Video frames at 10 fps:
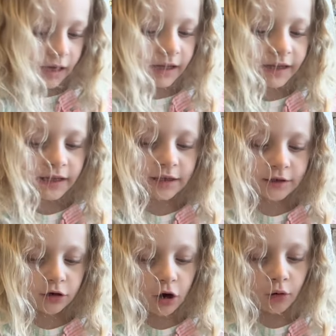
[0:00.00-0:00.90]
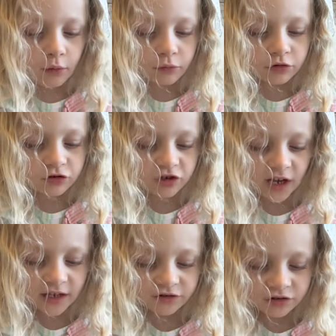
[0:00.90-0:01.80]
It colors
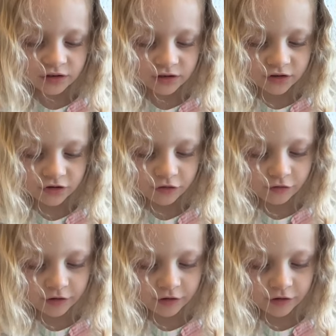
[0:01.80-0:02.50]
change in the sun.